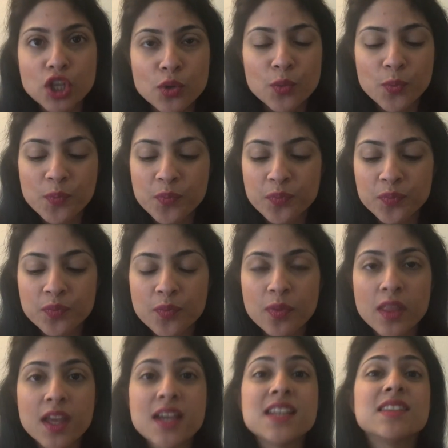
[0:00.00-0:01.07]
cue.
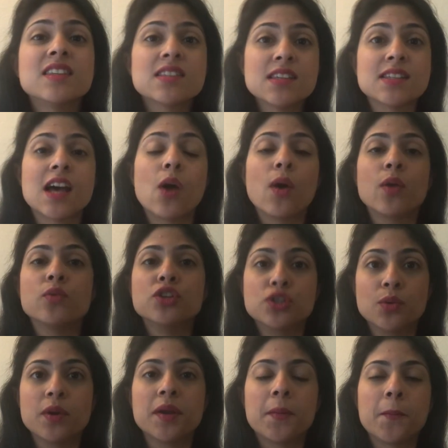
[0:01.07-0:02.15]
This is how I would
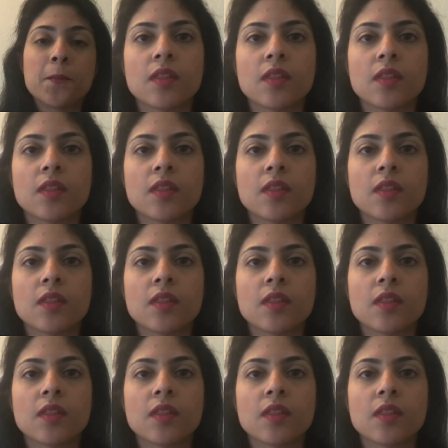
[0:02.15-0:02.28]
do it.